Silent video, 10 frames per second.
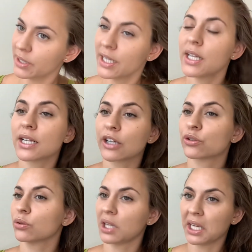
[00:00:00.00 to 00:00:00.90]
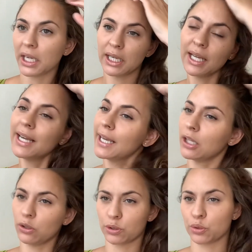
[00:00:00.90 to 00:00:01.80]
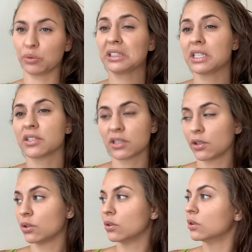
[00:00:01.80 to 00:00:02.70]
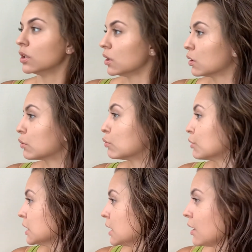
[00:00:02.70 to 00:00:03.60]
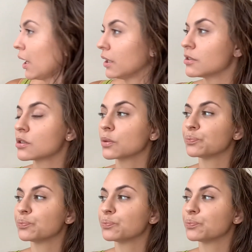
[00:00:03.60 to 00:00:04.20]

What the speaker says: In natural lighting, it looks really subtle, really nice,